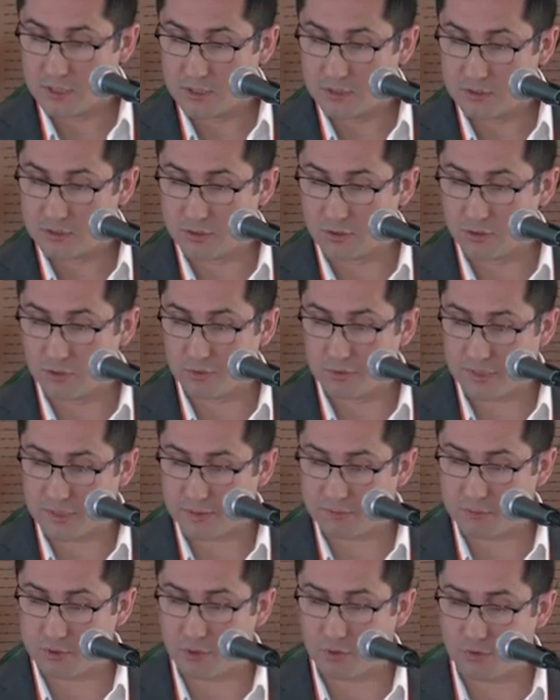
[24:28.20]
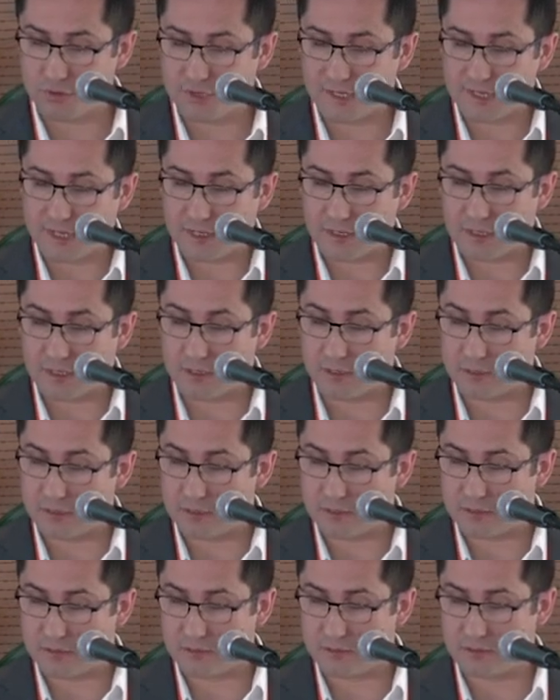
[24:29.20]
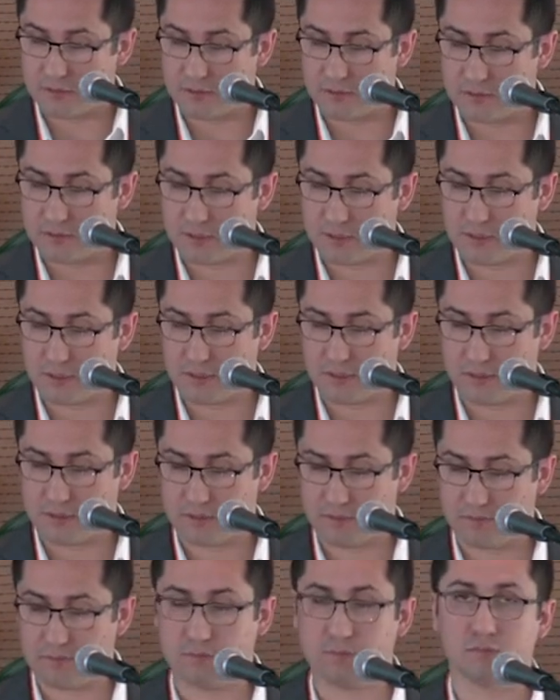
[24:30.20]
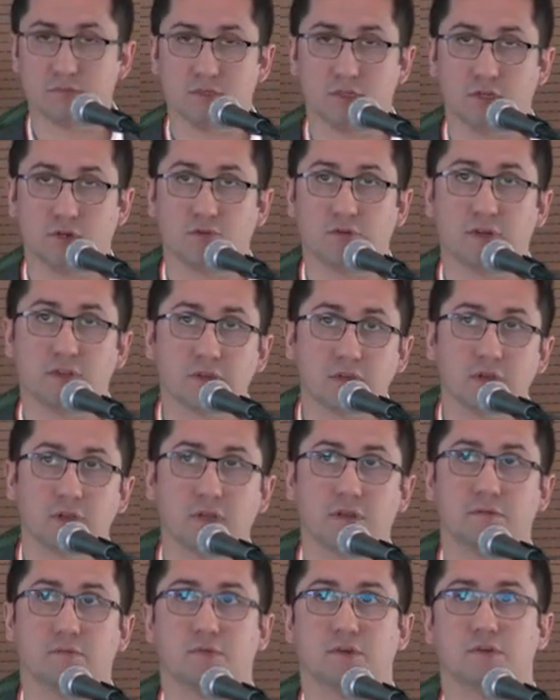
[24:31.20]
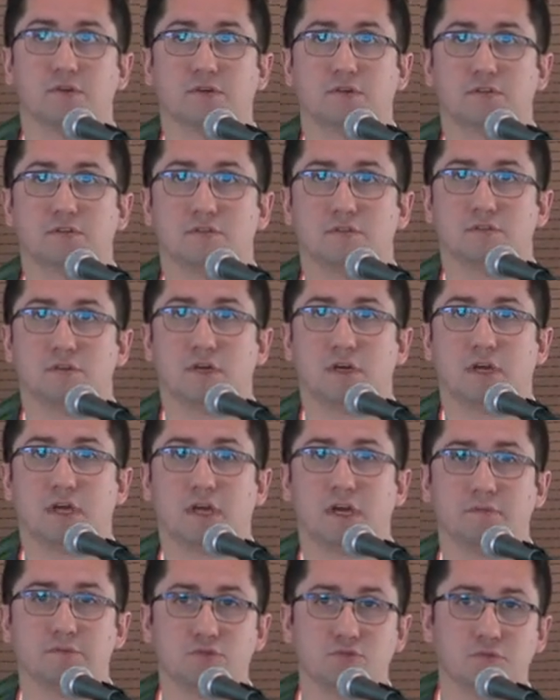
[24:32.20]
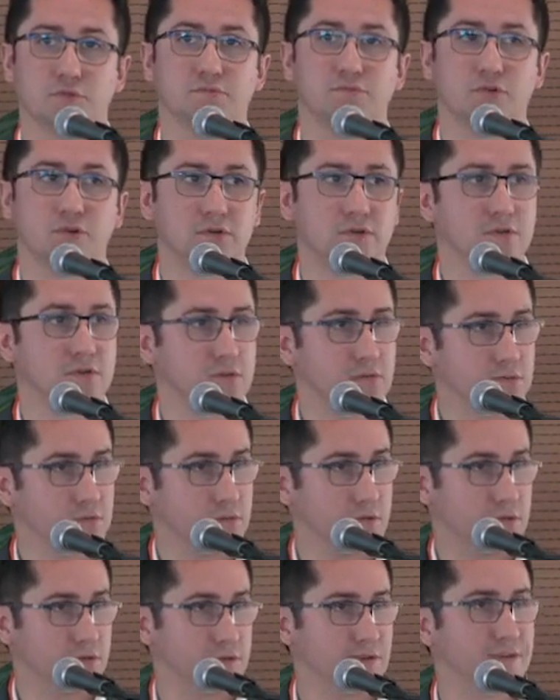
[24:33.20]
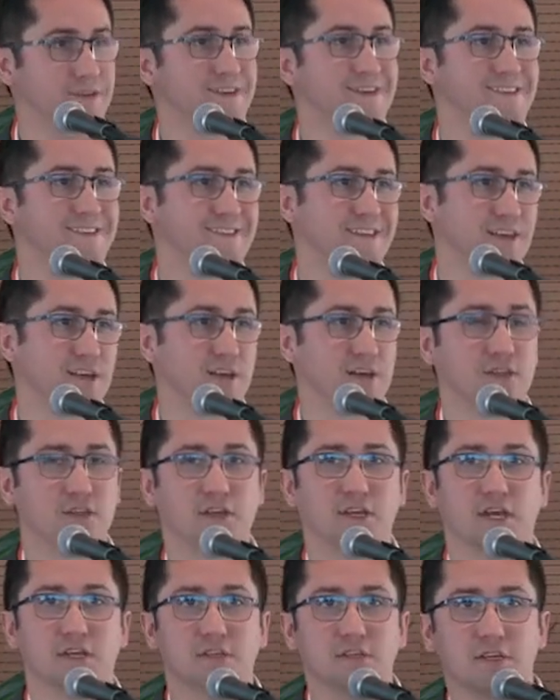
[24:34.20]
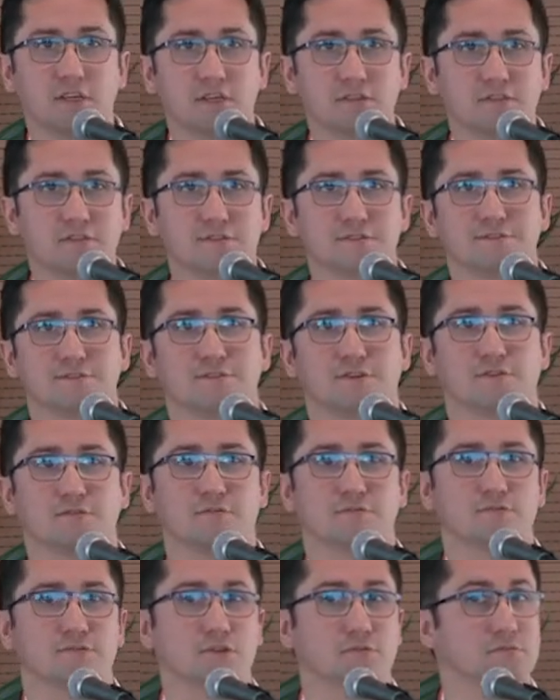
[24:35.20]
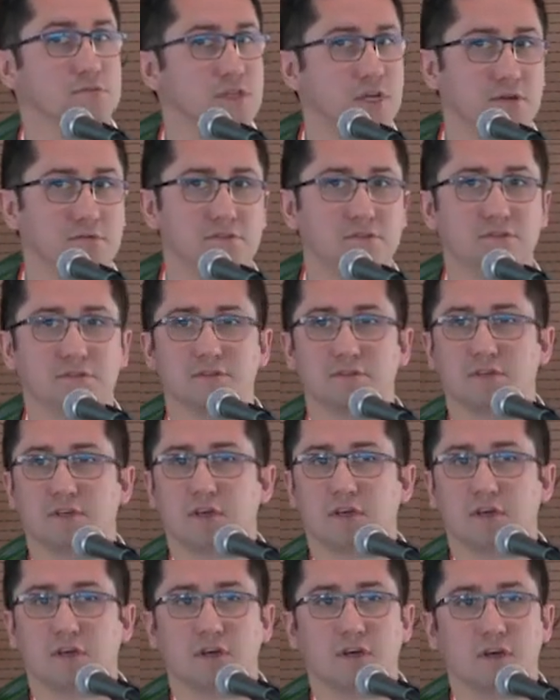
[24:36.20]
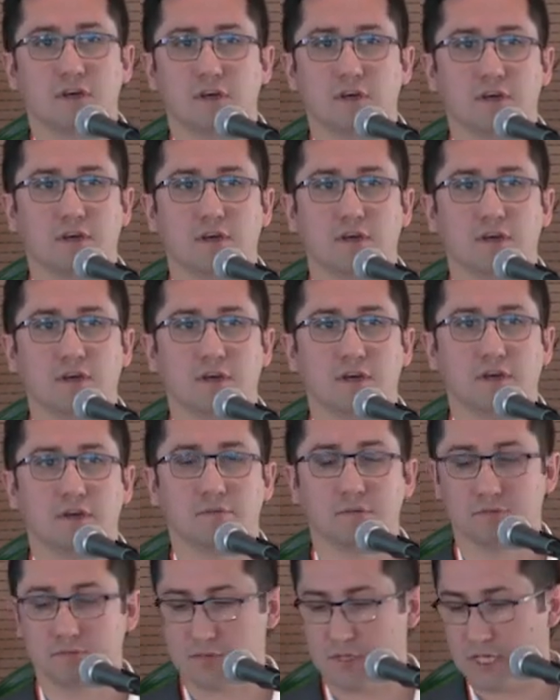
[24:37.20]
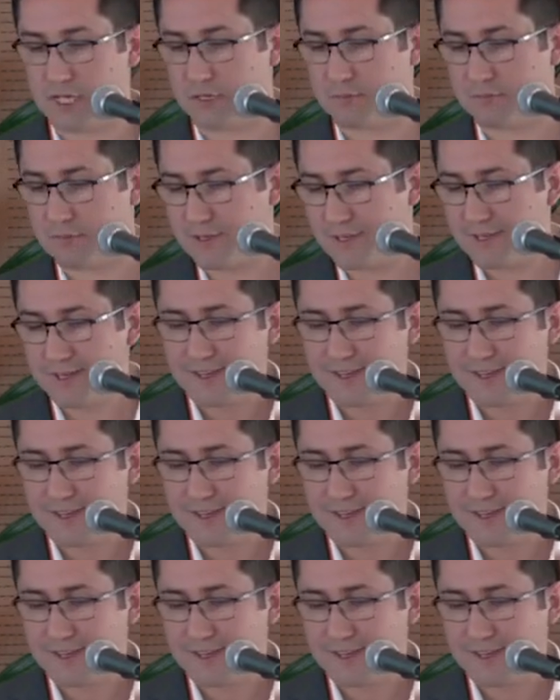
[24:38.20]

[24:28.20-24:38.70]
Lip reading: So we have no delay here, theoretically, because I have to import the candidates, so sometimes I have no time.